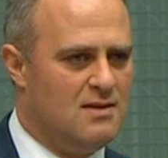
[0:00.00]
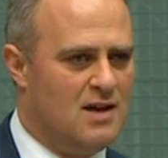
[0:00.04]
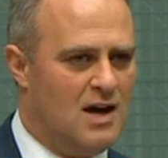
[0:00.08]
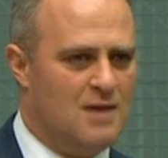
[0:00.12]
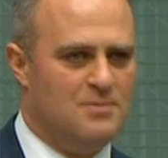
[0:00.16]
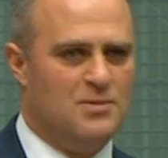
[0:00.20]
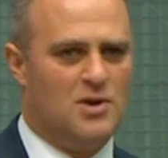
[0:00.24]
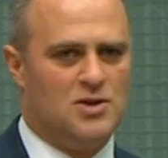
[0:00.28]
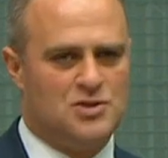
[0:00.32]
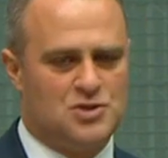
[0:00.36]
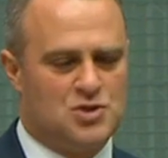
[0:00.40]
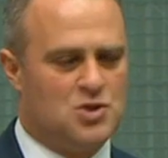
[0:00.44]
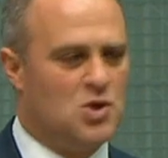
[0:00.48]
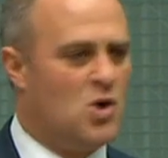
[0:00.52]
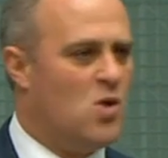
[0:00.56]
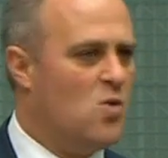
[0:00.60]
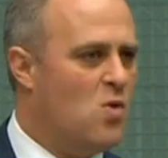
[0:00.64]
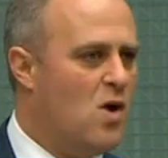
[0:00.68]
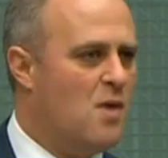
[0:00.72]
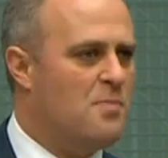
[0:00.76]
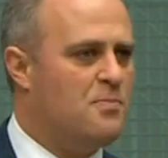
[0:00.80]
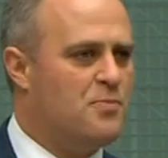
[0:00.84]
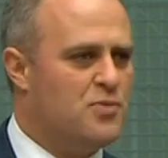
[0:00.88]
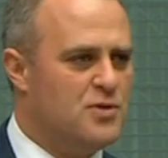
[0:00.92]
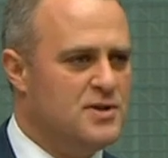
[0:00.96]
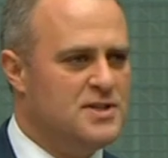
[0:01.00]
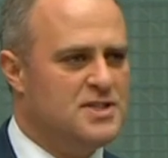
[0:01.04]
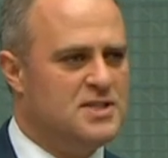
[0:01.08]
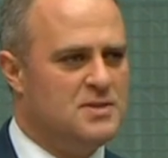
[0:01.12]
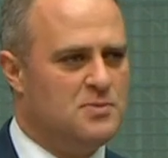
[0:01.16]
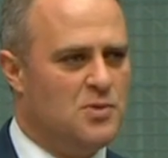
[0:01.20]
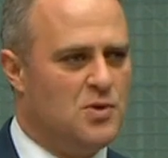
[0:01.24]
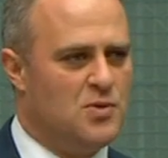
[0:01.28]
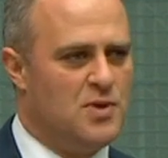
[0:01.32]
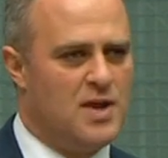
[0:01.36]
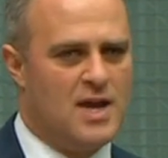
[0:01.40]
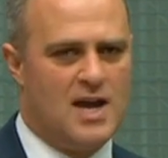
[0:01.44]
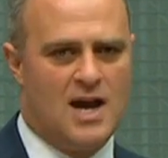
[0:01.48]
I'm not sure what
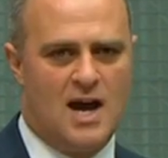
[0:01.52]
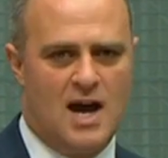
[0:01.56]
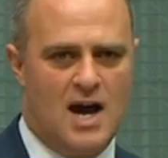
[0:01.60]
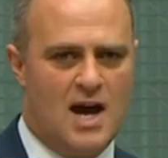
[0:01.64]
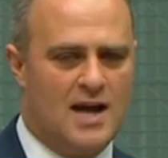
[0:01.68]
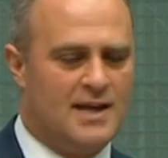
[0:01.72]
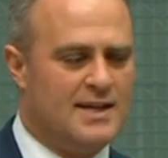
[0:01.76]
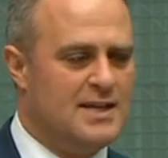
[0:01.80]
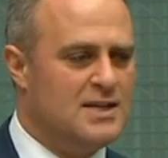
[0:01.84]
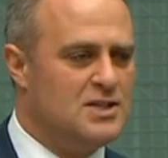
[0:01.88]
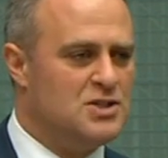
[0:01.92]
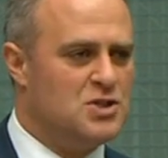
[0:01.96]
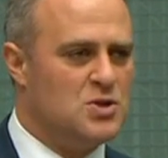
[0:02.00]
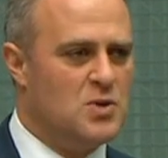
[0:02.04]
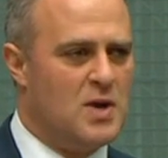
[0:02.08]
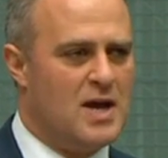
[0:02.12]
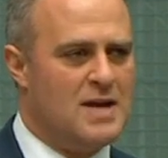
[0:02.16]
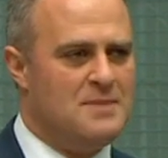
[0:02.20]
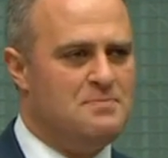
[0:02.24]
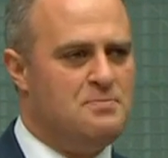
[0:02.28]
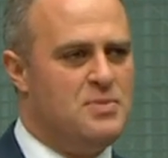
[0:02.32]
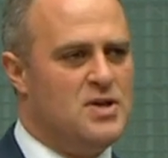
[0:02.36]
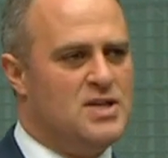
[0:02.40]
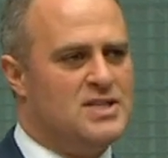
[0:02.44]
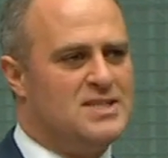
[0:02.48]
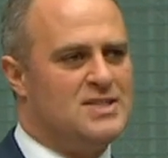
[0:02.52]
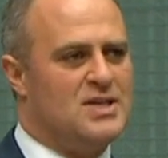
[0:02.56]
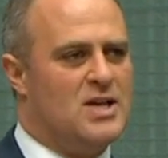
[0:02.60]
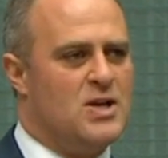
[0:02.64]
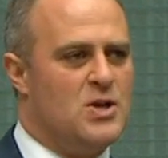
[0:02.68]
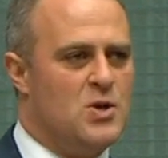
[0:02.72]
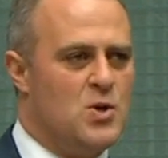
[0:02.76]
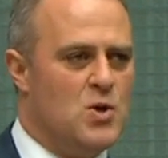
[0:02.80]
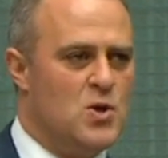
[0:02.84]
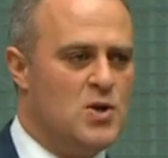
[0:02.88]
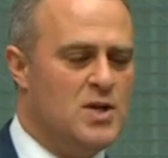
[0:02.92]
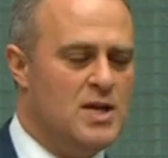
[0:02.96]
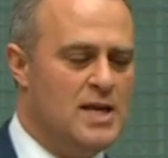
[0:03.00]
principle they're harking to. At best, I
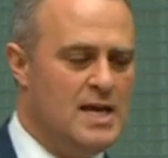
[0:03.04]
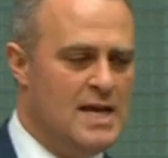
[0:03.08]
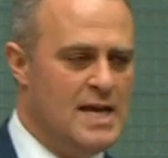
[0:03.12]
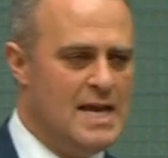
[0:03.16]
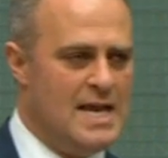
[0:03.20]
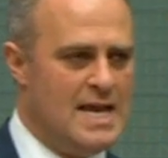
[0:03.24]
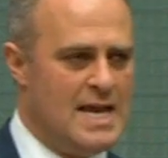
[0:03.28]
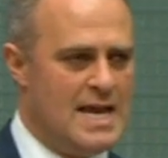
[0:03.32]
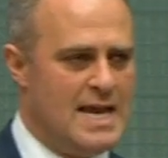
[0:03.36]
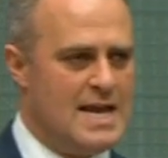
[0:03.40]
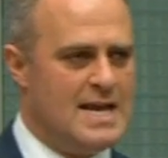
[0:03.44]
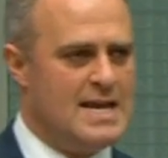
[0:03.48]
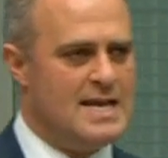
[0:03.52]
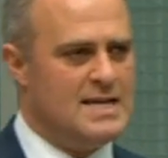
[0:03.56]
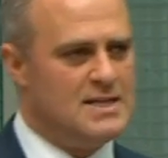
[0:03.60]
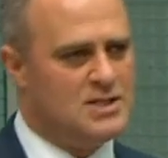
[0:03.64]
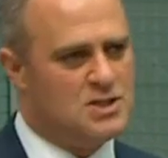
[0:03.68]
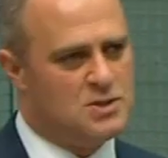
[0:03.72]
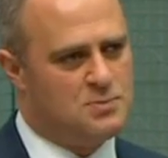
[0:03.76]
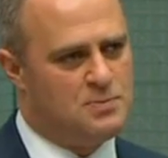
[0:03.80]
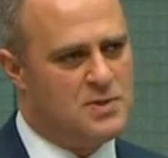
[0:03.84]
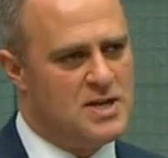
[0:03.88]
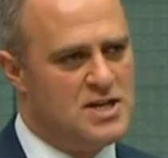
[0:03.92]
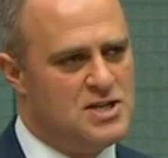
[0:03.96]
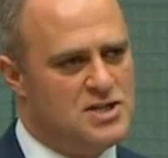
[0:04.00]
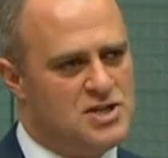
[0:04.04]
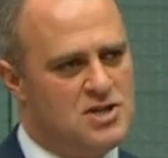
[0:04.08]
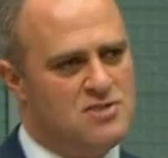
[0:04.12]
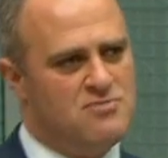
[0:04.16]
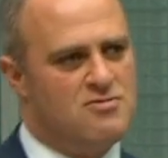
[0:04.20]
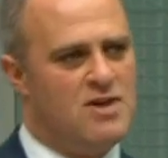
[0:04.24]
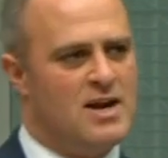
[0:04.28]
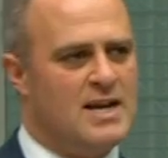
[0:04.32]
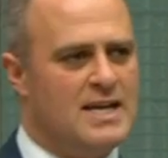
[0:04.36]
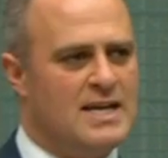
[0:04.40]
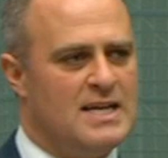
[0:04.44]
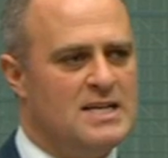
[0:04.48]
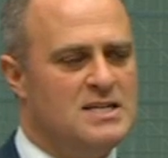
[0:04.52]
heard in his speech in
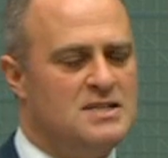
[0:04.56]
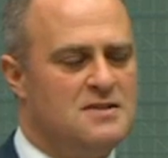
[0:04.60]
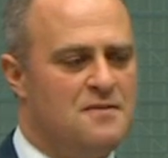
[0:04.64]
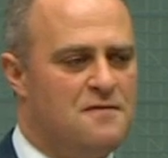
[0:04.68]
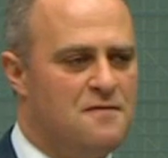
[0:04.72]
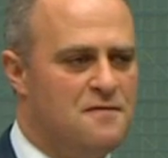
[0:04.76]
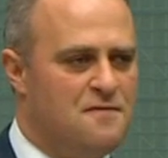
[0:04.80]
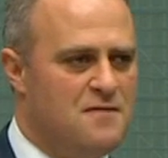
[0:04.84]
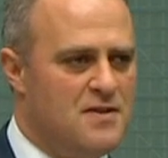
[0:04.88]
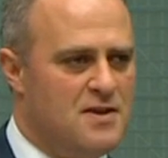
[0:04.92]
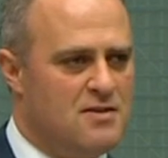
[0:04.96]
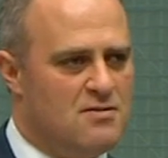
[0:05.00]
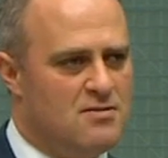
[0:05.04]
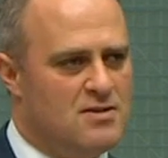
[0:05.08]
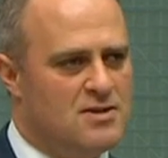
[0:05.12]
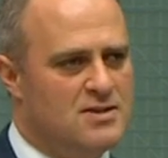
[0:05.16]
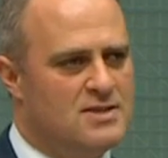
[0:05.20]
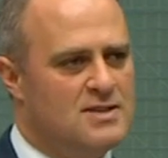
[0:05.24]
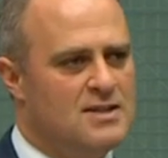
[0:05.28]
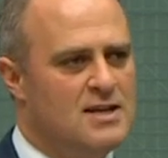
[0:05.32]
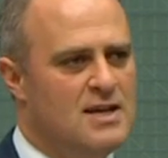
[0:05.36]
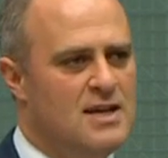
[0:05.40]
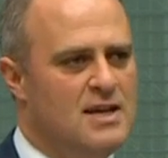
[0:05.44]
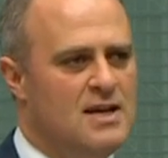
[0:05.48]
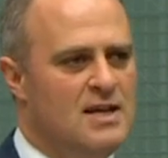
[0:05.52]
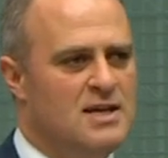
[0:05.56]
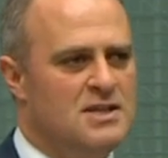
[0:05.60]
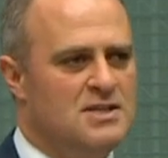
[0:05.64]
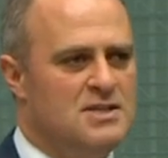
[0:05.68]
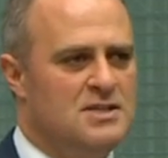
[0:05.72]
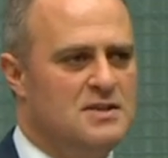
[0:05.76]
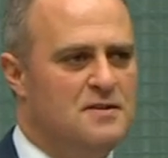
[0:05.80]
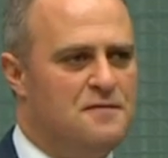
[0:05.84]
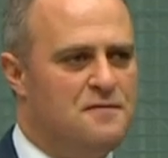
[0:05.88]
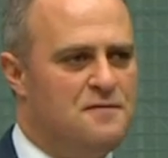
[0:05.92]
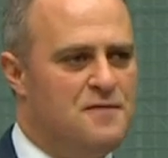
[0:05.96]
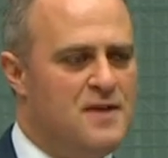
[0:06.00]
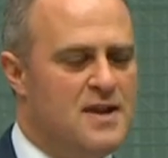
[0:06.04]
running interference to
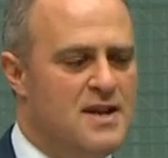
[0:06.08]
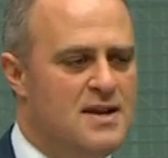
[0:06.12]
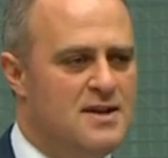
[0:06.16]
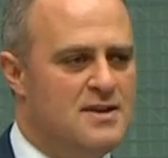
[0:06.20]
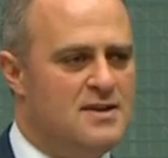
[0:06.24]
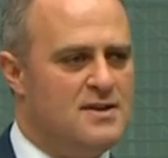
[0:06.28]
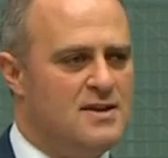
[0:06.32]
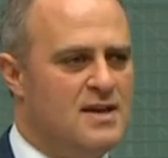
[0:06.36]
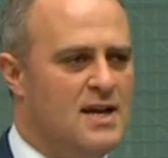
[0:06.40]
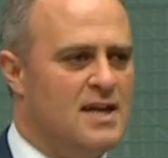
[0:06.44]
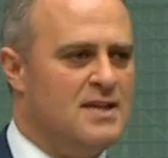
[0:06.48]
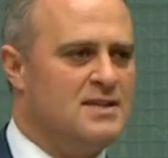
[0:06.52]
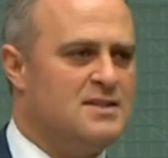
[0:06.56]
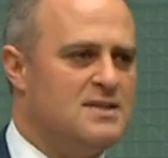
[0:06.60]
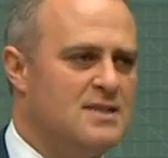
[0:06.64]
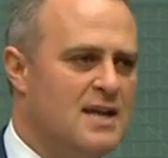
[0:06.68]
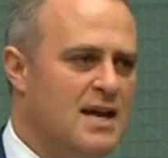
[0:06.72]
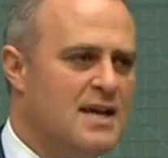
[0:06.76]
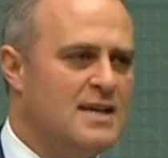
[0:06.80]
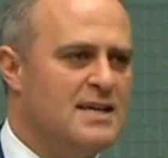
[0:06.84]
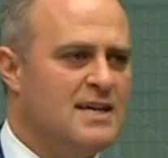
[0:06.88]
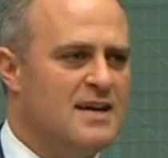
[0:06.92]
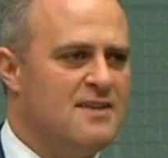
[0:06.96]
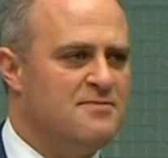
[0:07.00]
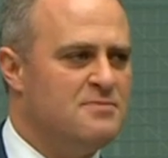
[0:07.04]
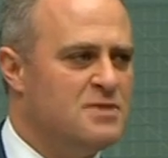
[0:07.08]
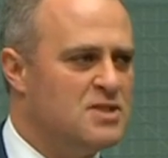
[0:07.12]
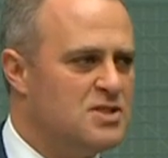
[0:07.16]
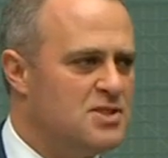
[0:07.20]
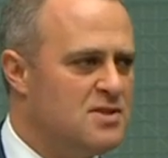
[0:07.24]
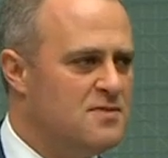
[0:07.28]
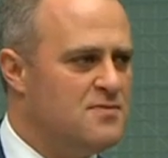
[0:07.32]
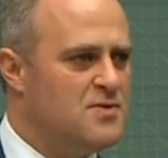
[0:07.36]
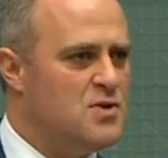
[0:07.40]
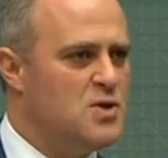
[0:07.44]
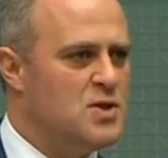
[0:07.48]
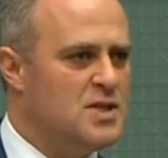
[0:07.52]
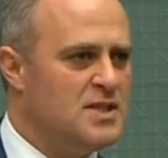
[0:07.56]
defend a state government
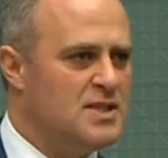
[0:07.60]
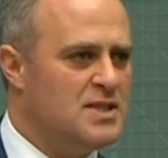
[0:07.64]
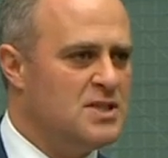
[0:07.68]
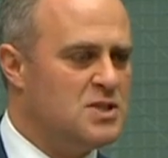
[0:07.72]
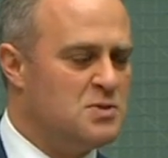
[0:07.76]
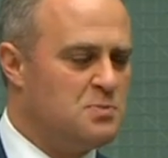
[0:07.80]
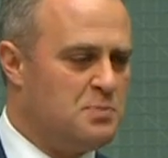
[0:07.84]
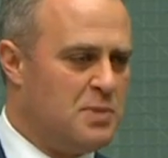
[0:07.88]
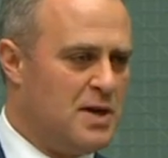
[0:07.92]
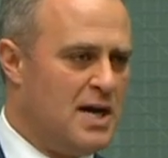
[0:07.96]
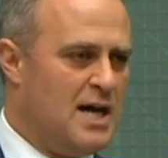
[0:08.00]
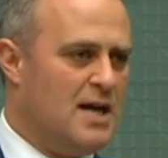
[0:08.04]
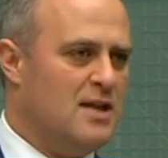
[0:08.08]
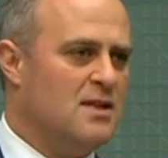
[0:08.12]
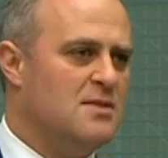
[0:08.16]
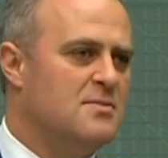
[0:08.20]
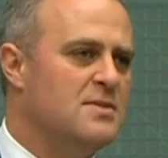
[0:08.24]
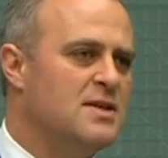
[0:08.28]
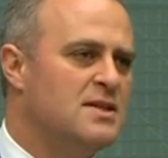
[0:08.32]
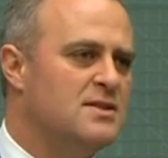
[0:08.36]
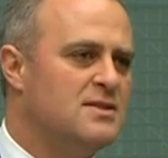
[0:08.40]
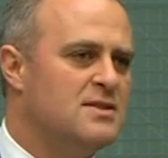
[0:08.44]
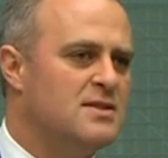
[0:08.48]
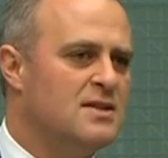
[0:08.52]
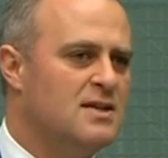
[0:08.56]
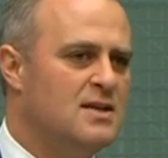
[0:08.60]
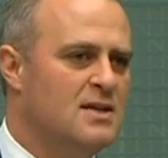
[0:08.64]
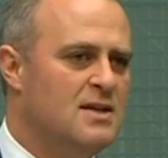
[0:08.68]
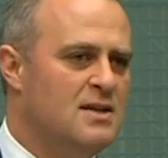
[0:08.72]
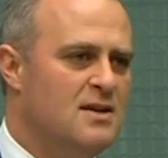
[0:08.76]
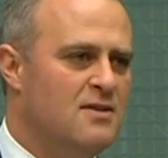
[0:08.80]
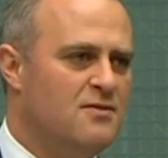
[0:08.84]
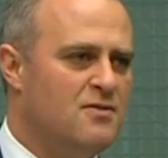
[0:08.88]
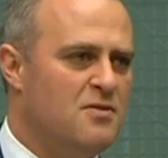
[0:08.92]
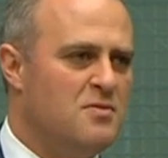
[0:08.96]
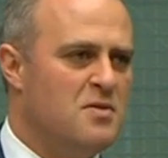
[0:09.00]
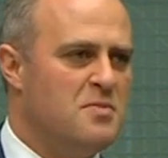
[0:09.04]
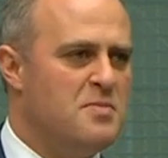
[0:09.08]
subverting this parliament
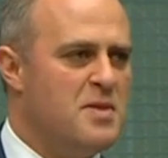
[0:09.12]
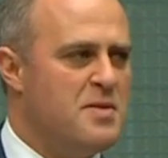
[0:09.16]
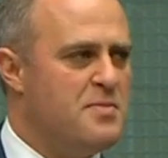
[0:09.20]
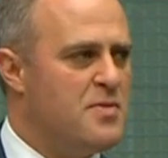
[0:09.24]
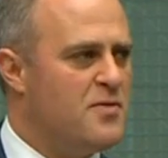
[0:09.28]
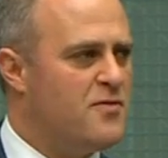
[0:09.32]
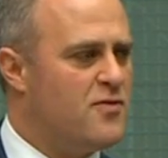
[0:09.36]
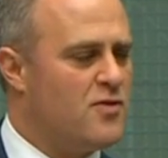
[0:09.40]
from the member